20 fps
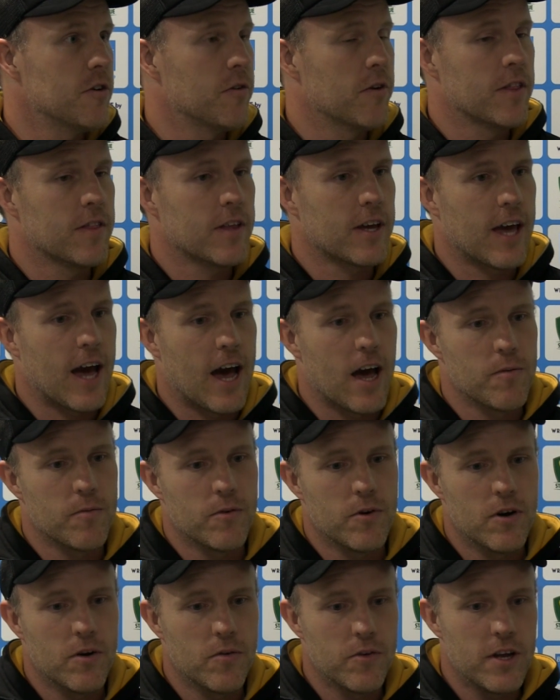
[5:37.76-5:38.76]
You're in the game.
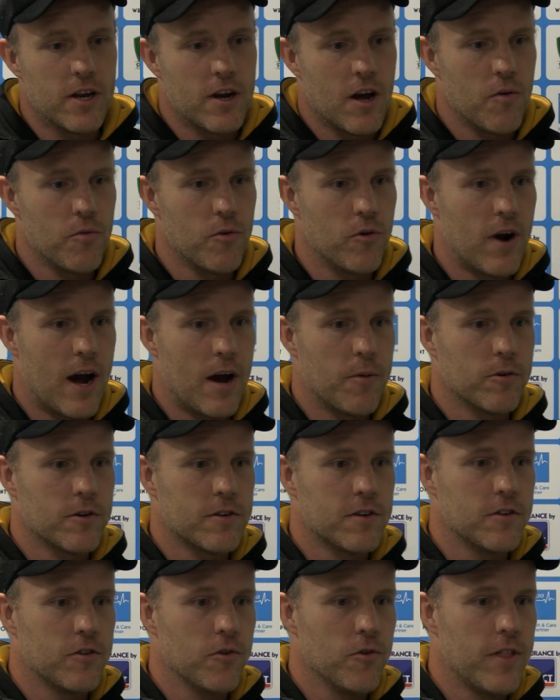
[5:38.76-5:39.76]
We were able
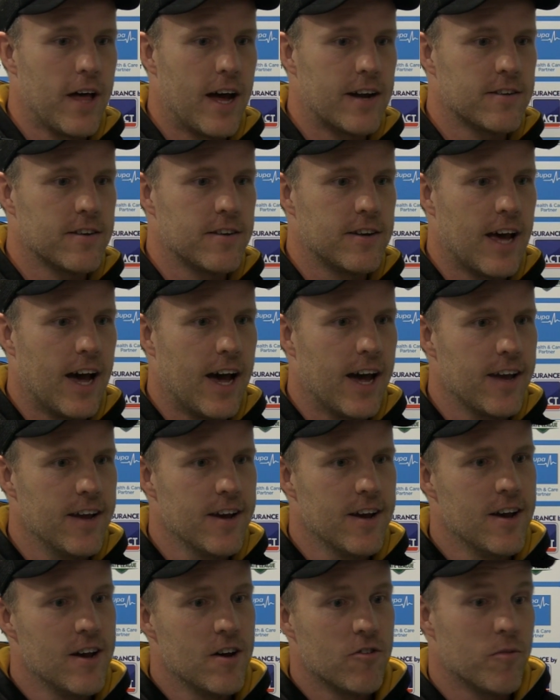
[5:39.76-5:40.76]
to do that
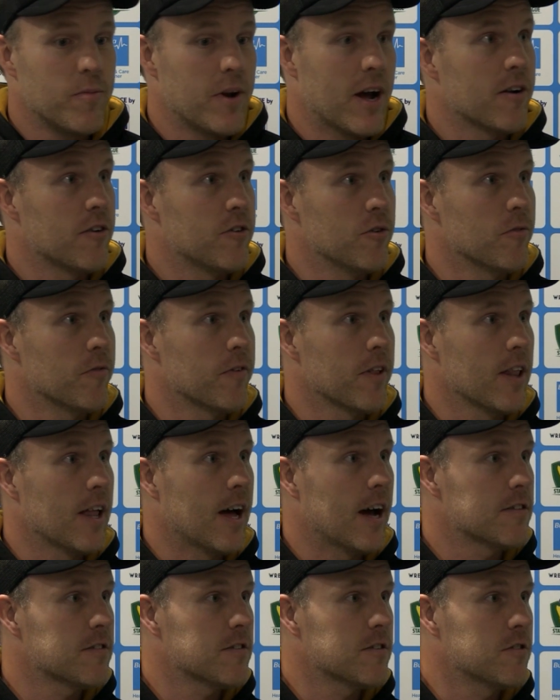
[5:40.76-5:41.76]
today. We've been able to do it for the
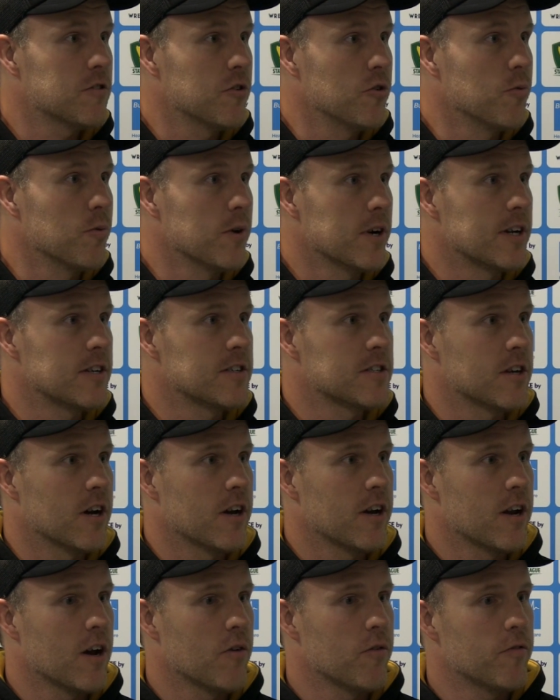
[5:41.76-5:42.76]
last 2 weeks.
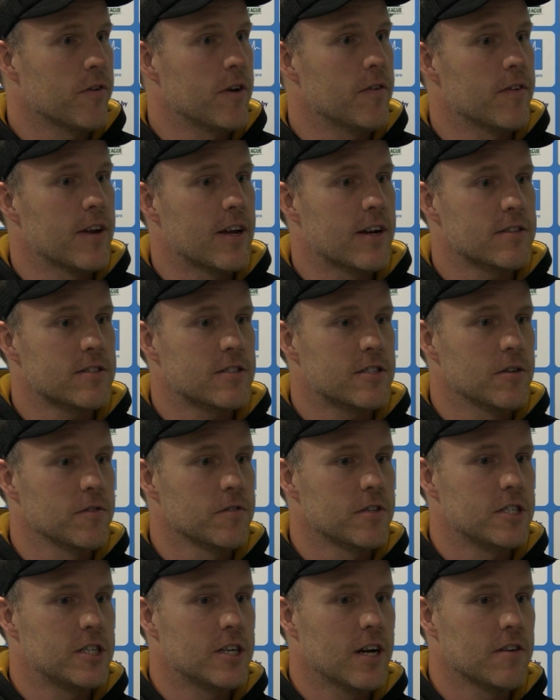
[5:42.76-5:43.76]
So, we've given
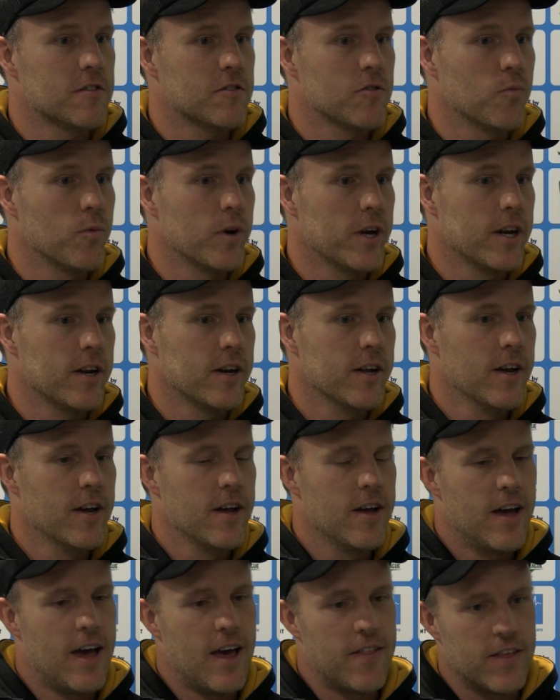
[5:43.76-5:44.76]
ourselves a chance to win
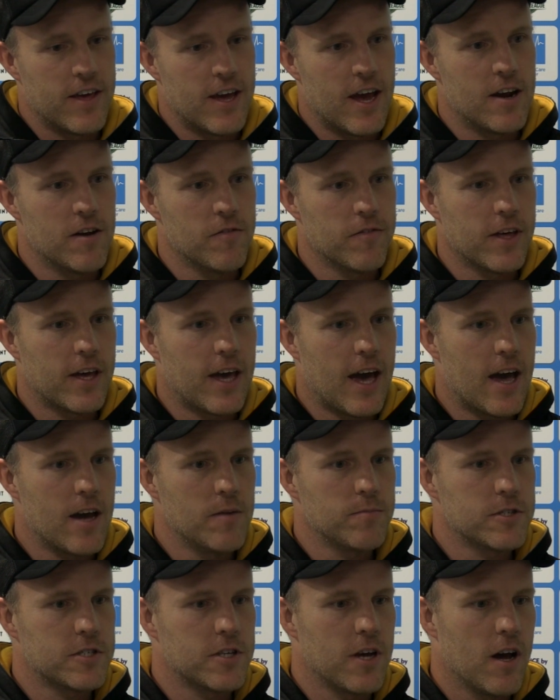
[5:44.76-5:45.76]
at the end of the
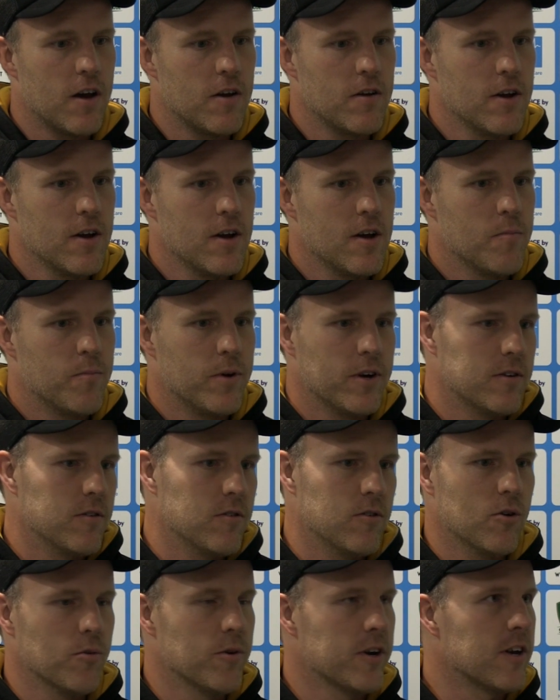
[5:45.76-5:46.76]
game. So,
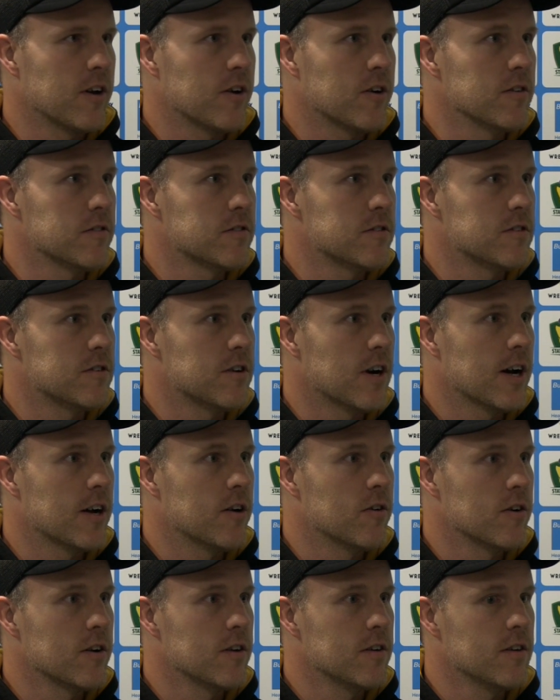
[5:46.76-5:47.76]
but all we can
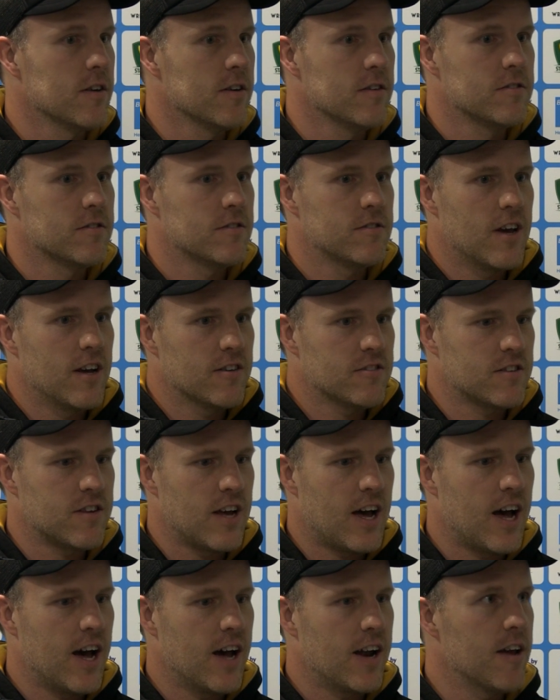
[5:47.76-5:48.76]
concentrate on is our
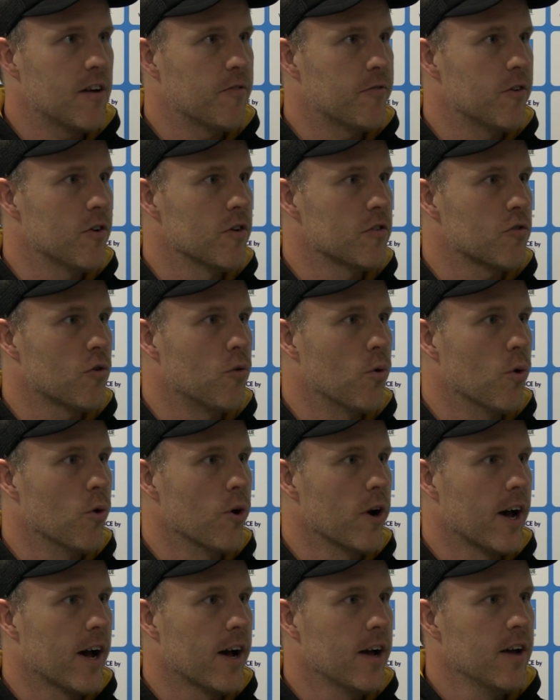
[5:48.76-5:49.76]
start, our first
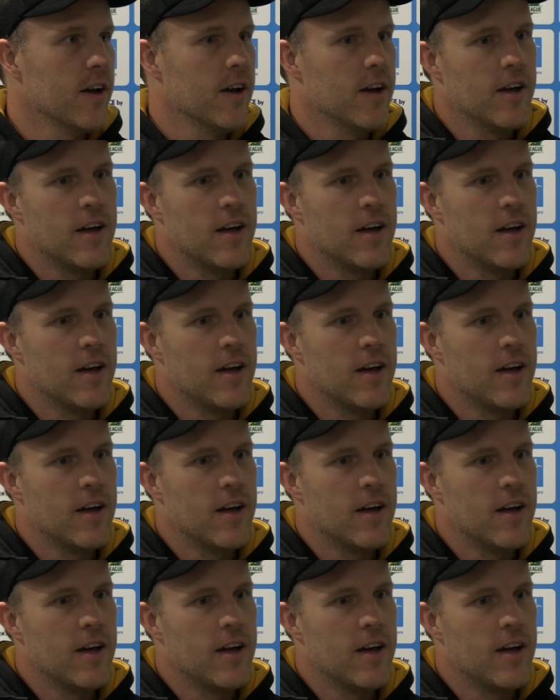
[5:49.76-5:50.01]
quarter.